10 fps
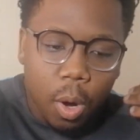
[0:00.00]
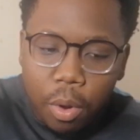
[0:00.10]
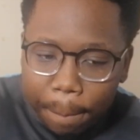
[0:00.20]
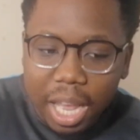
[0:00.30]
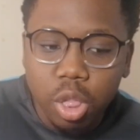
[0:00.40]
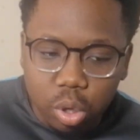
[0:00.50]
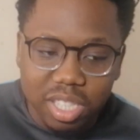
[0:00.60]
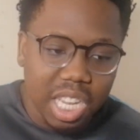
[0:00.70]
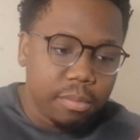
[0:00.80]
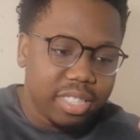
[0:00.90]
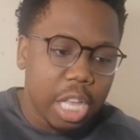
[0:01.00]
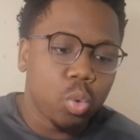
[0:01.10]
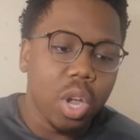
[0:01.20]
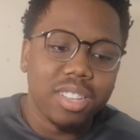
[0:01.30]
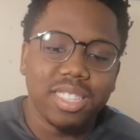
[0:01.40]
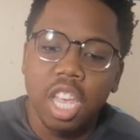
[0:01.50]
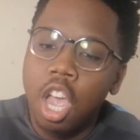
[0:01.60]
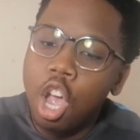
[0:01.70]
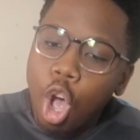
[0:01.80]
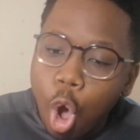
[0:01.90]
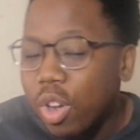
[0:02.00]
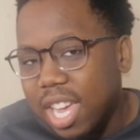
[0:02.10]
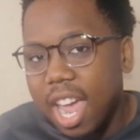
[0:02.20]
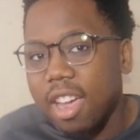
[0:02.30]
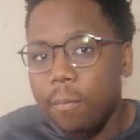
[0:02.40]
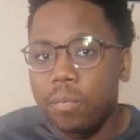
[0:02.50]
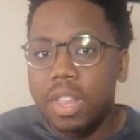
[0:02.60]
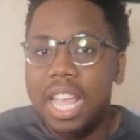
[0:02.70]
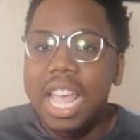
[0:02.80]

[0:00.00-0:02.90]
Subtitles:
and we beat those teams, that's where I'll say, okay,